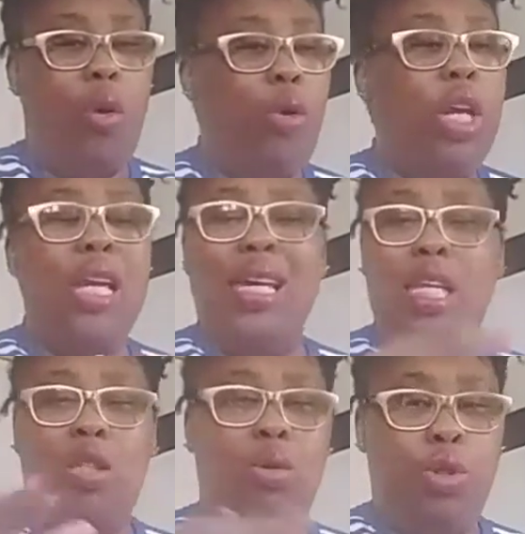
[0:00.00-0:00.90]
on
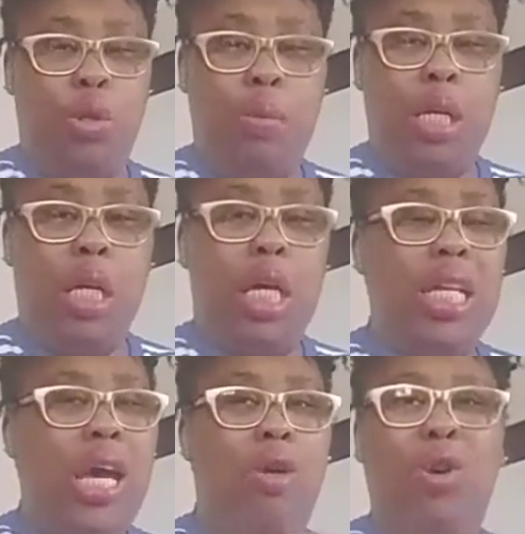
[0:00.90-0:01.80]
any social media,
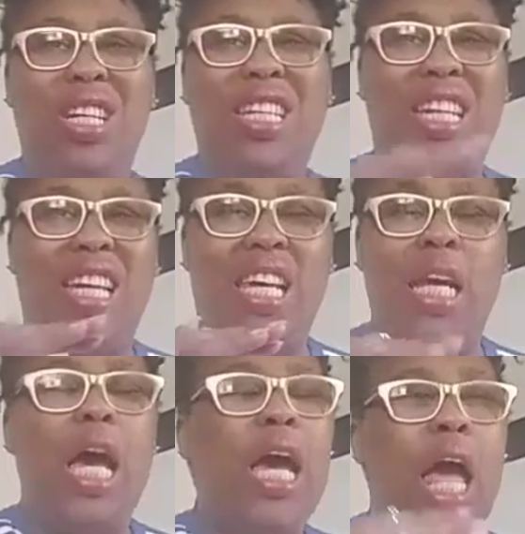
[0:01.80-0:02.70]
not on
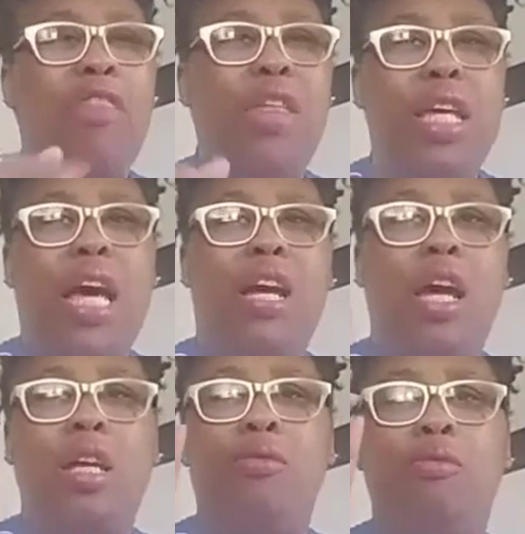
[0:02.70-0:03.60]
none. I think I
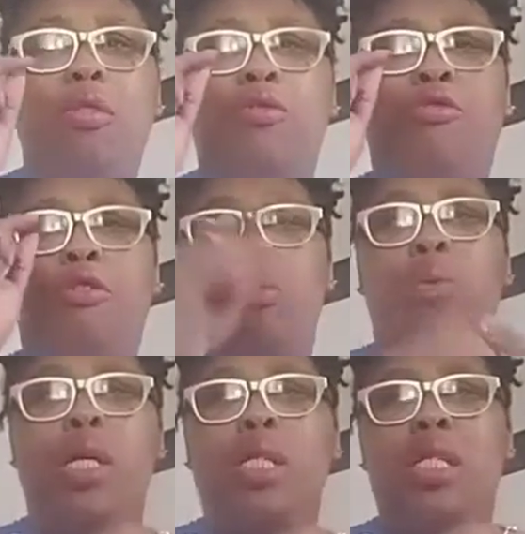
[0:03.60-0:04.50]
had friend
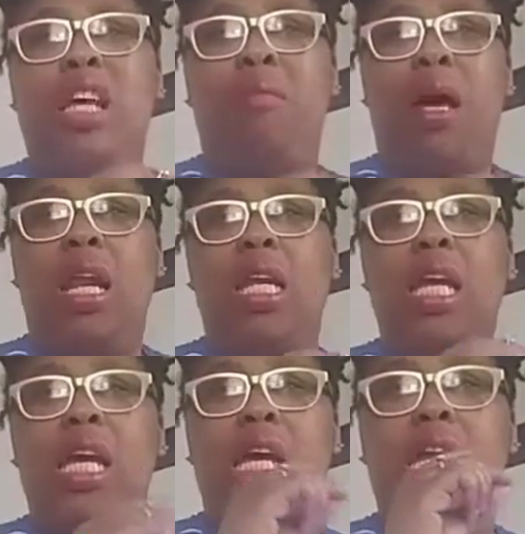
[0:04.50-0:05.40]
requested
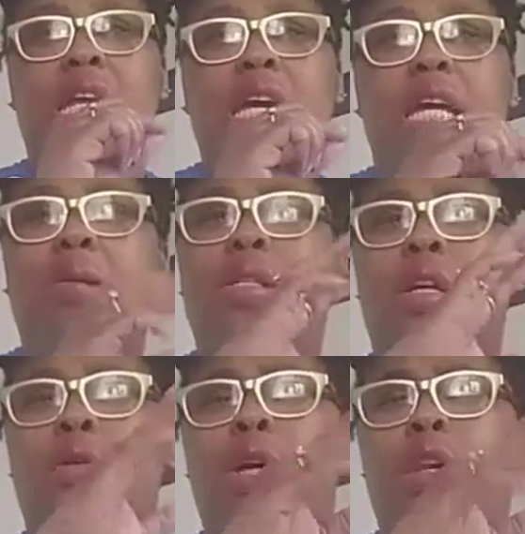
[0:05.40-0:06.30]
somebody, and he was
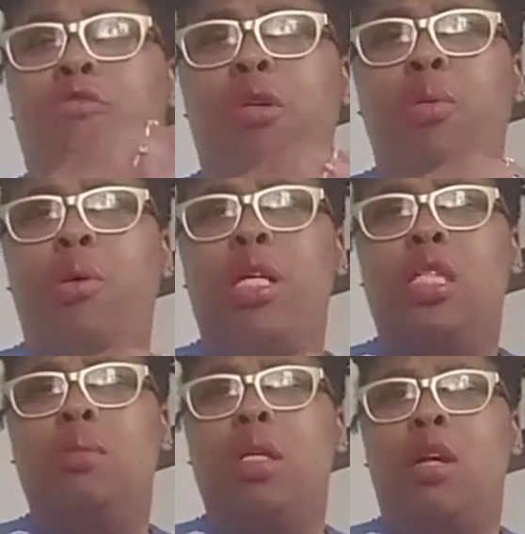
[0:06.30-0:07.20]
like, go ahead and friend
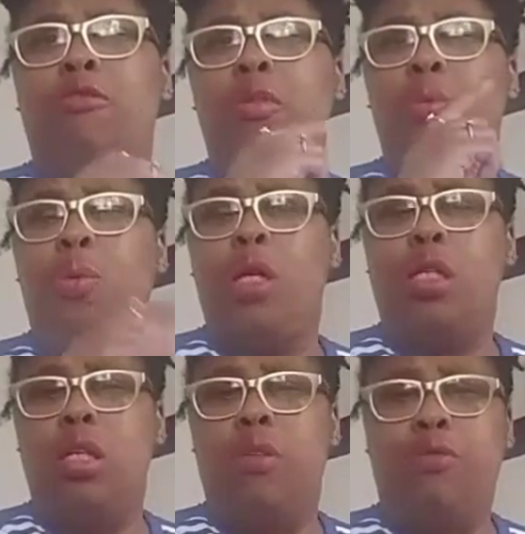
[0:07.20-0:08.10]
requested me, and I friend
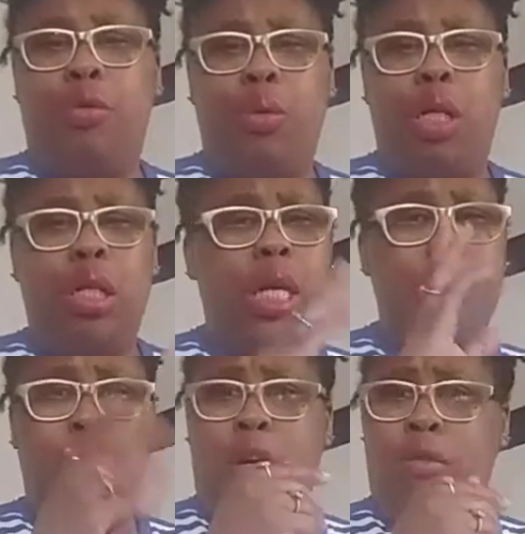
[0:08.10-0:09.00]
requested him for one day
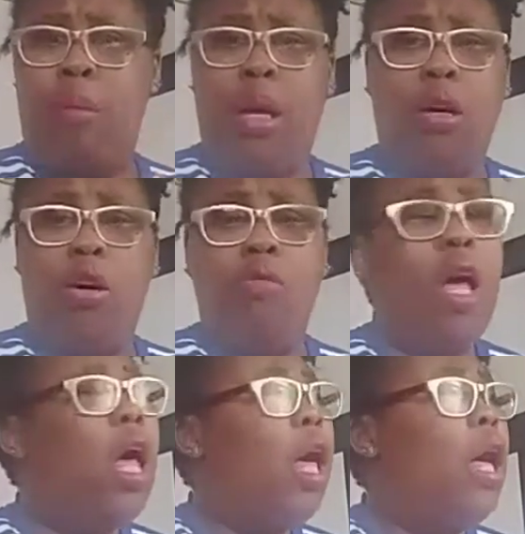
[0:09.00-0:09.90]
and took him right back off.
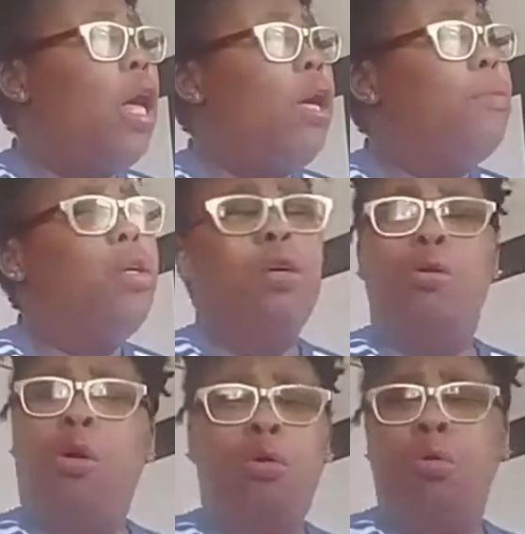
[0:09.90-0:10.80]
Y'all
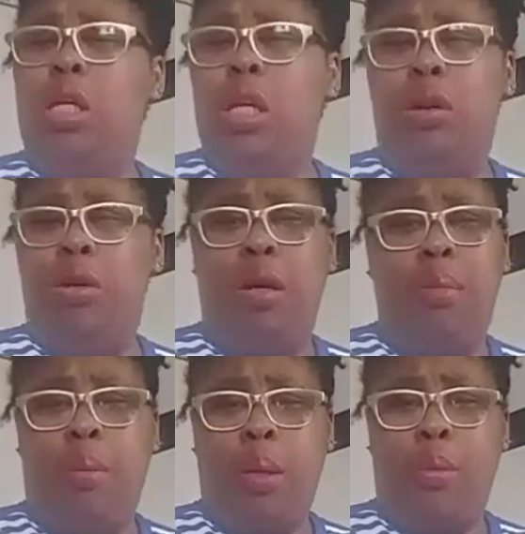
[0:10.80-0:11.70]
don't need to know nothing
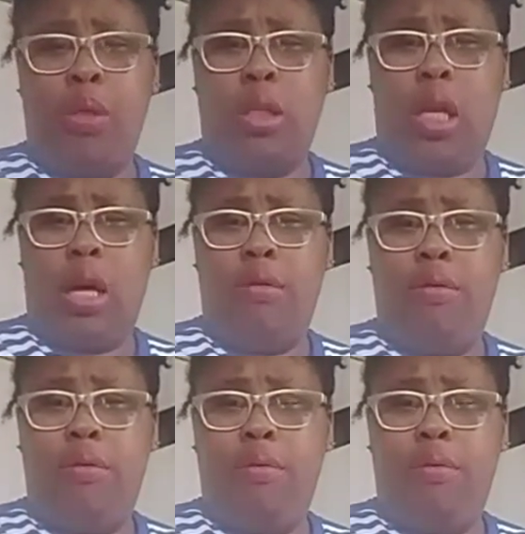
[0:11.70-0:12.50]
about my personal life.